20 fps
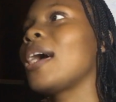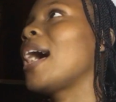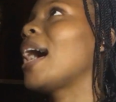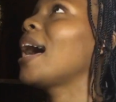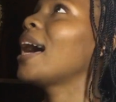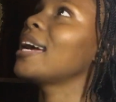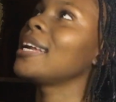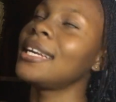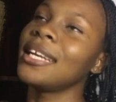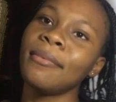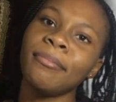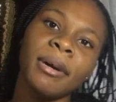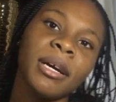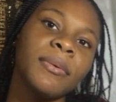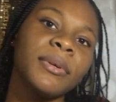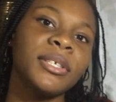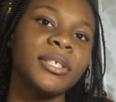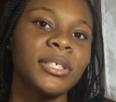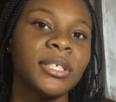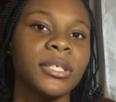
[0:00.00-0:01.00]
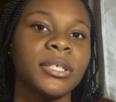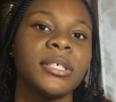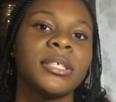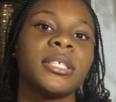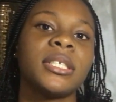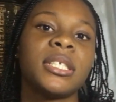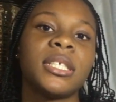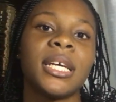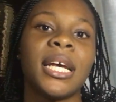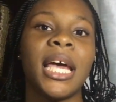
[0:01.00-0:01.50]
I did my
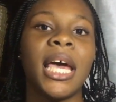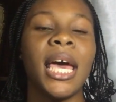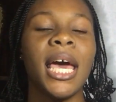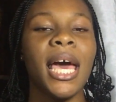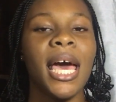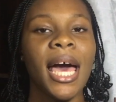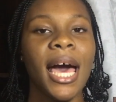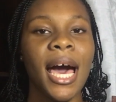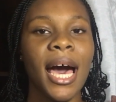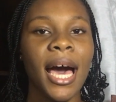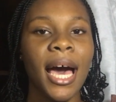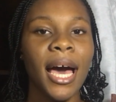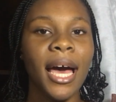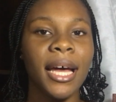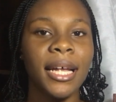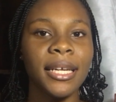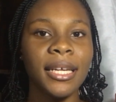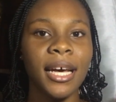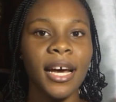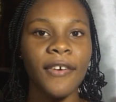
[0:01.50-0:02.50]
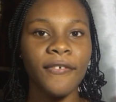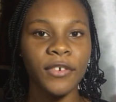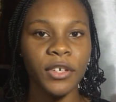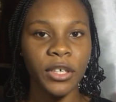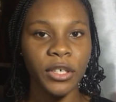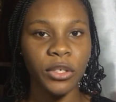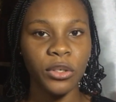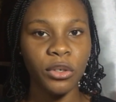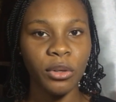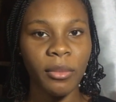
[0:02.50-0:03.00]
research. And
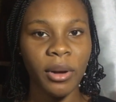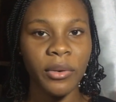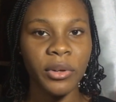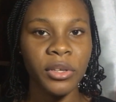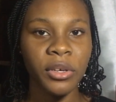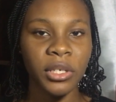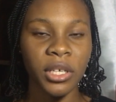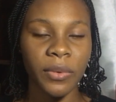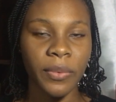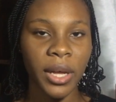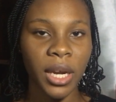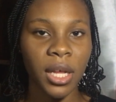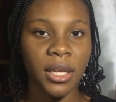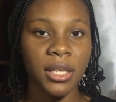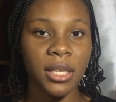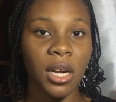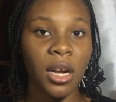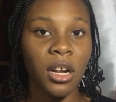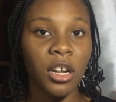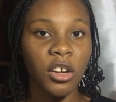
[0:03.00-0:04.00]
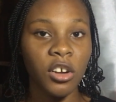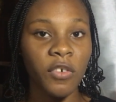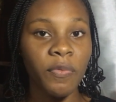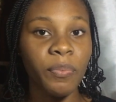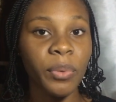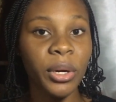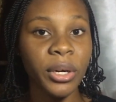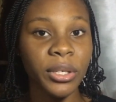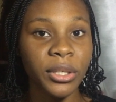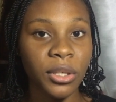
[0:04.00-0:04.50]
after doing my research, I realized that a lot of
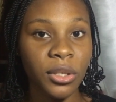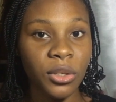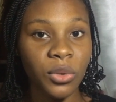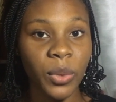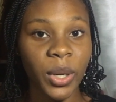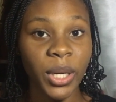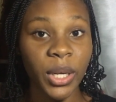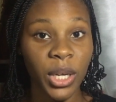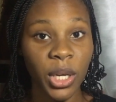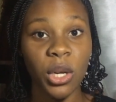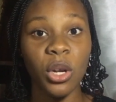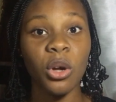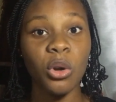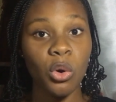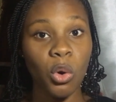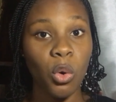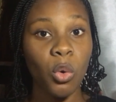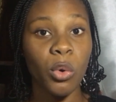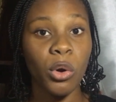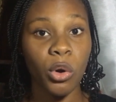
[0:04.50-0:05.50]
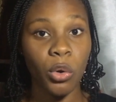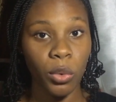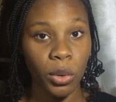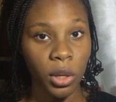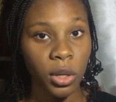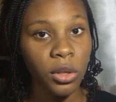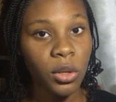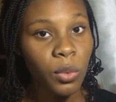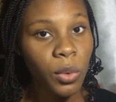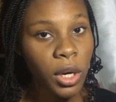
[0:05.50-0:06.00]
persons who I did not know who were going
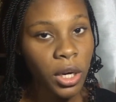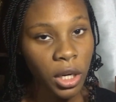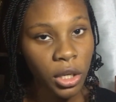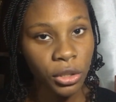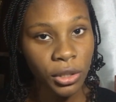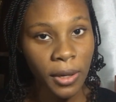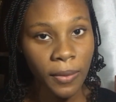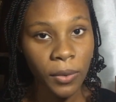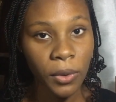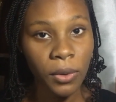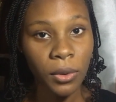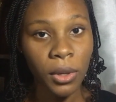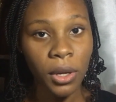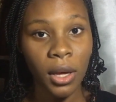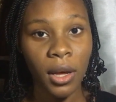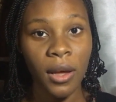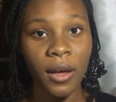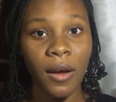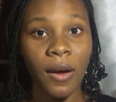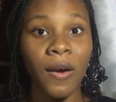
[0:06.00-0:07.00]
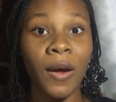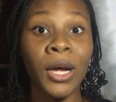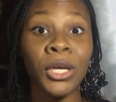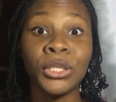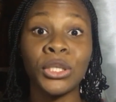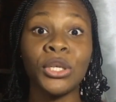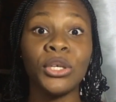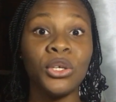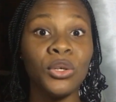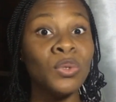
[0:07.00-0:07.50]
on the work and travel are
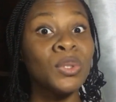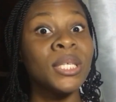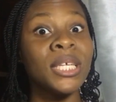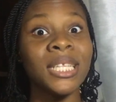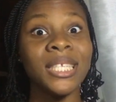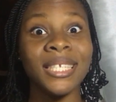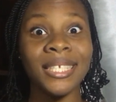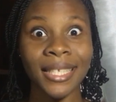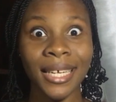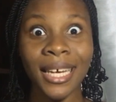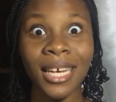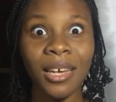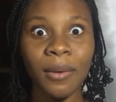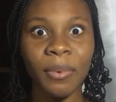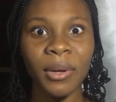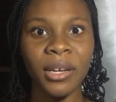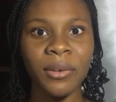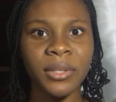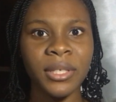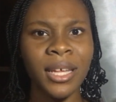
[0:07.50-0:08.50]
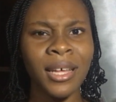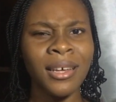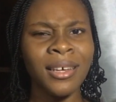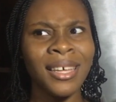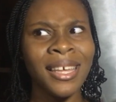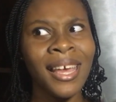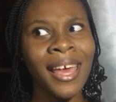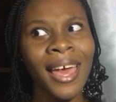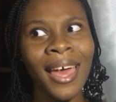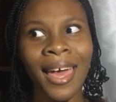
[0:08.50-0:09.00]
actually using Steep. And I was like,
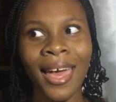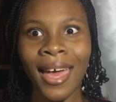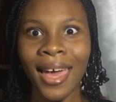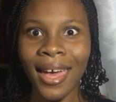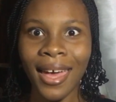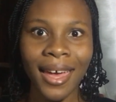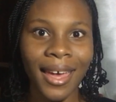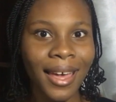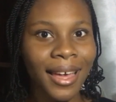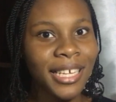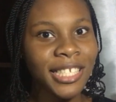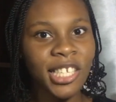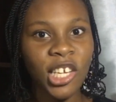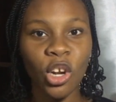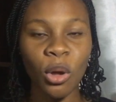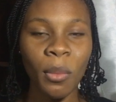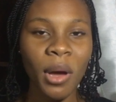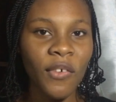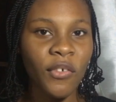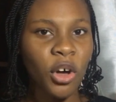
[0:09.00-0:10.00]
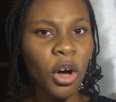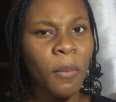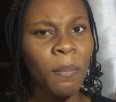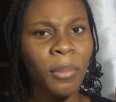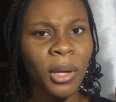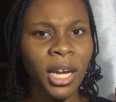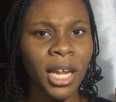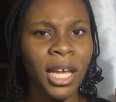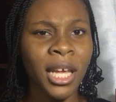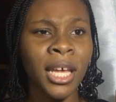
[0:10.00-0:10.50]
yay, so I don't have
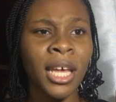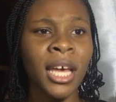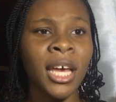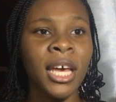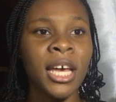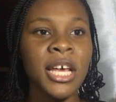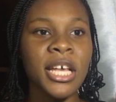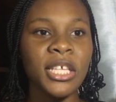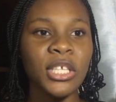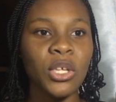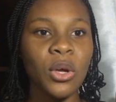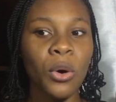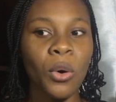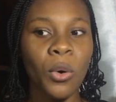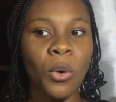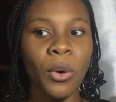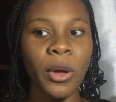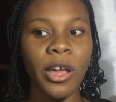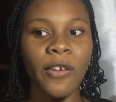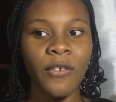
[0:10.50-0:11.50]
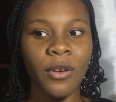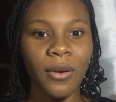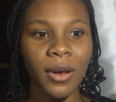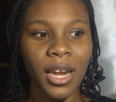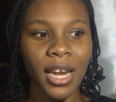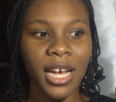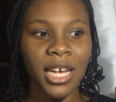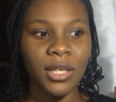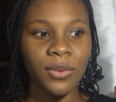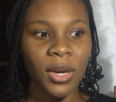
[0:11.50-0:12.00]
company. So if you
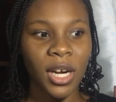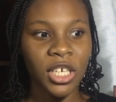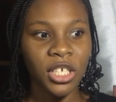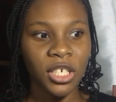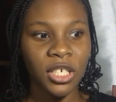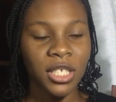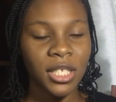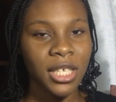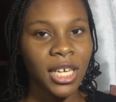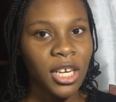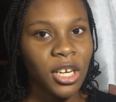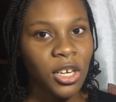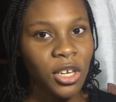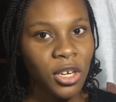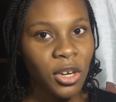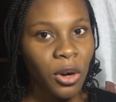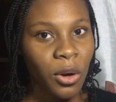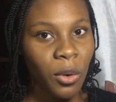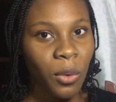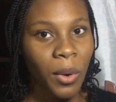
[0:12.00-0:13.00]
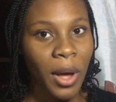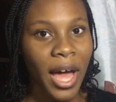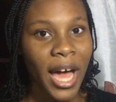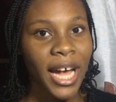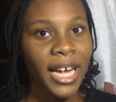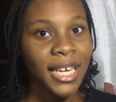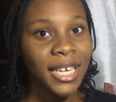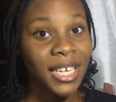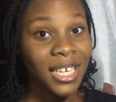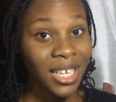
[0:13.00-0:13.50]
realize what I just said, no,
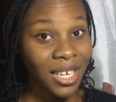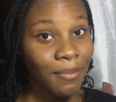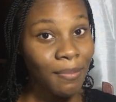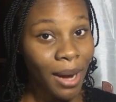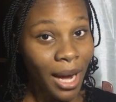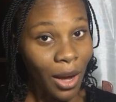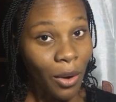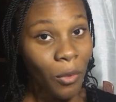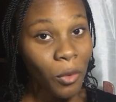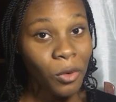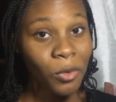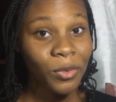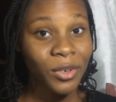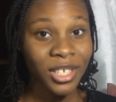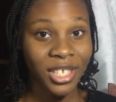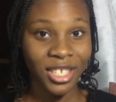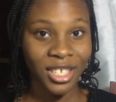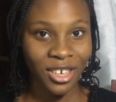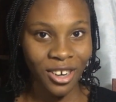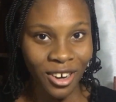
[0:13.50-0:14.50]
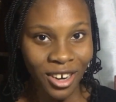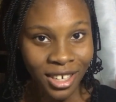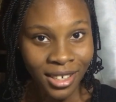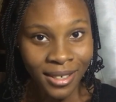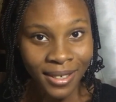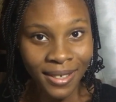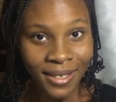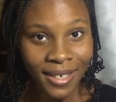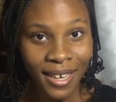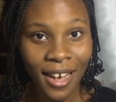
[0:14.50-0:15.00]
I did my own
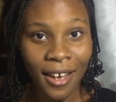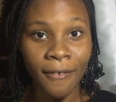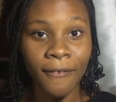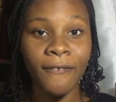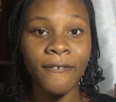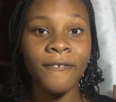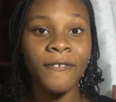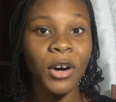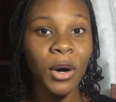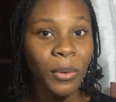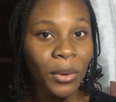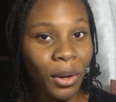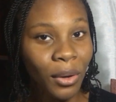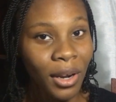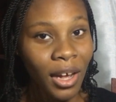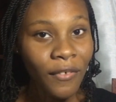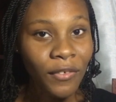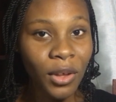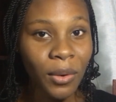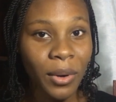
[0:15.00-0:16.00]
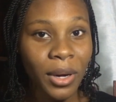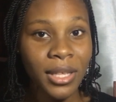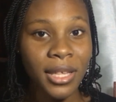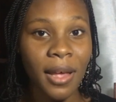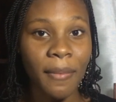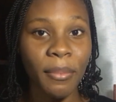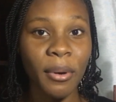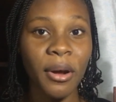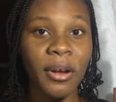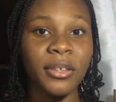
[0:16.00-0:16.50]
research and found out afterwards
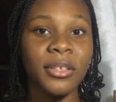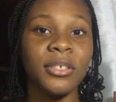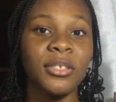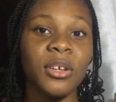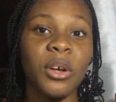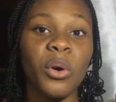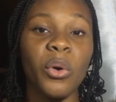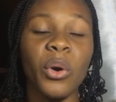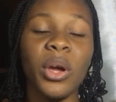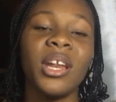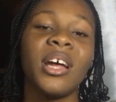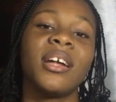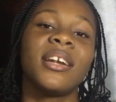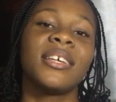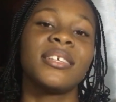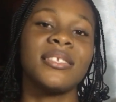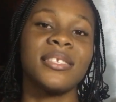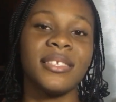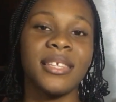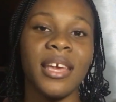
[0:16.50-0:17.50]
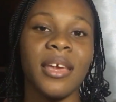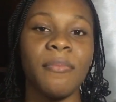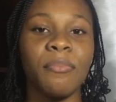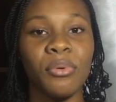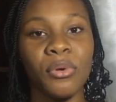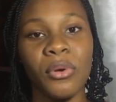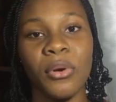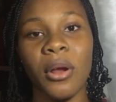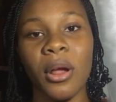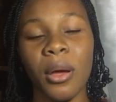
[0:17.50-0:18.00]
that persons are going on the same
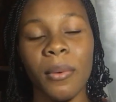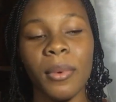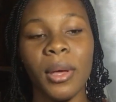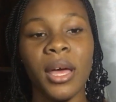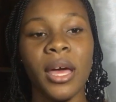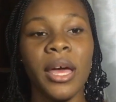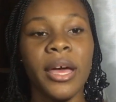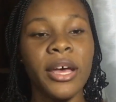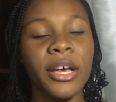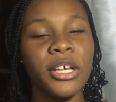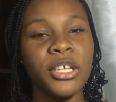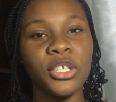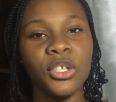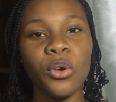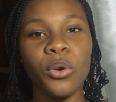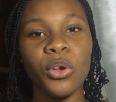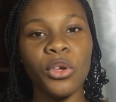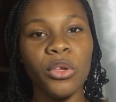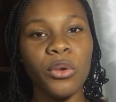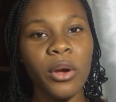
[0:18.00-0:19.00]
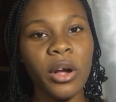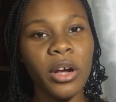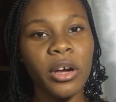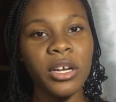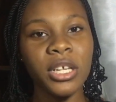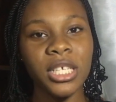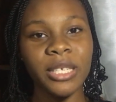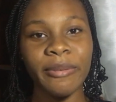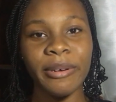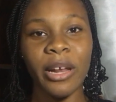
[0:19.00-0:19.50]
program. So you're going
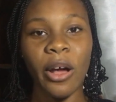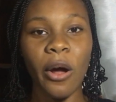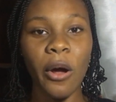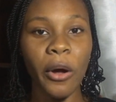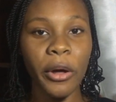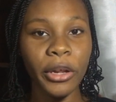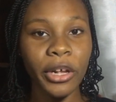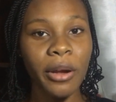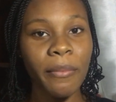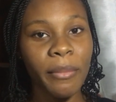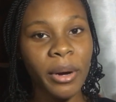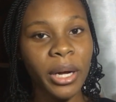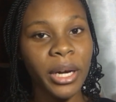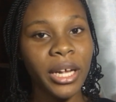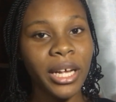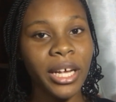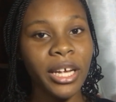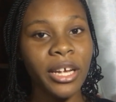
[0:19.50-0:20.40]
to spend all your money.